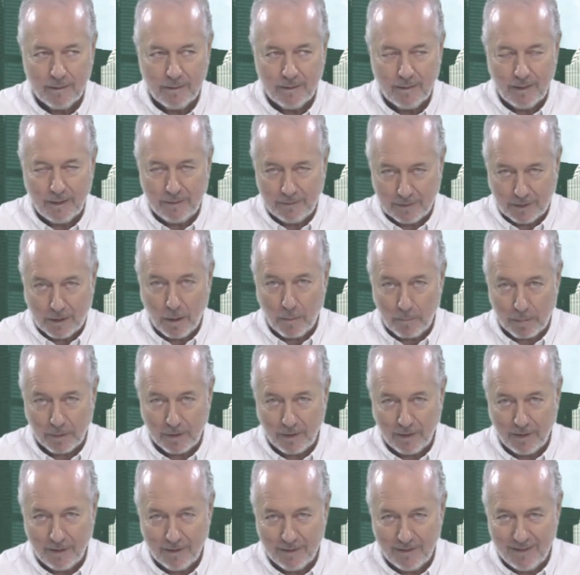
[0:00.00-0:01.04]
in the
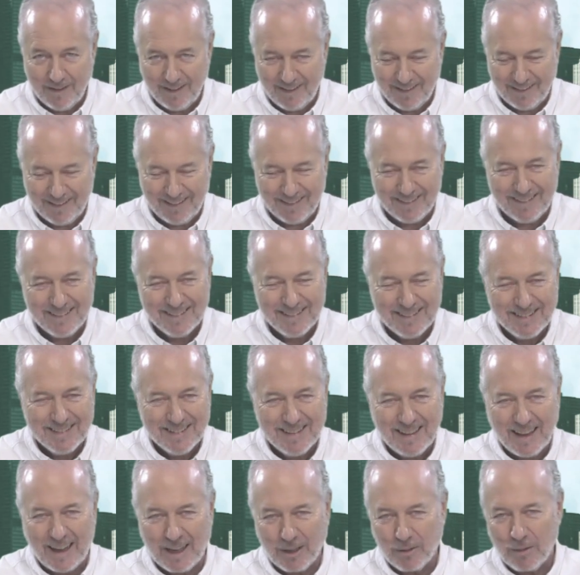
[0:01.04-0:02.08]
company.
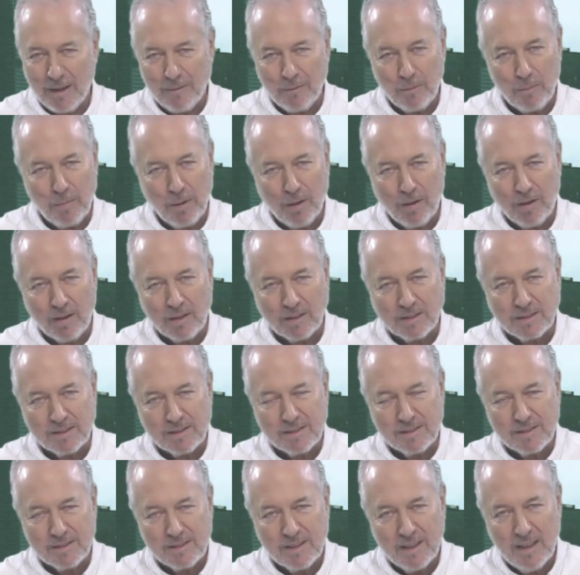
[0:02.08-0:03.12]
I don't have a
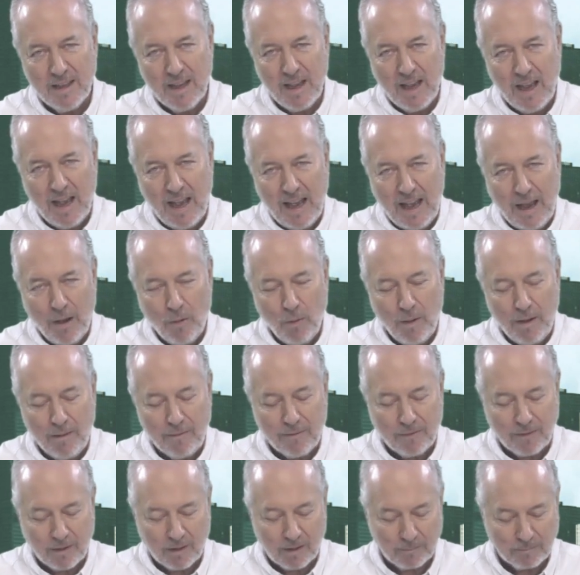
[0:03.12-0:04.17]
boss.
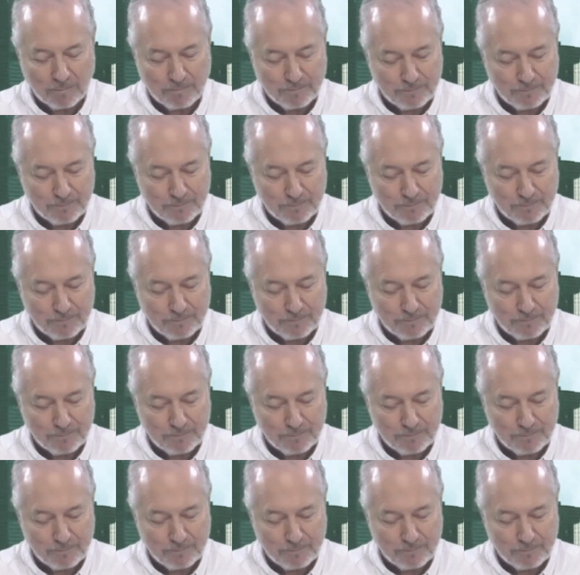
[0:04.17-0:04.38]
However,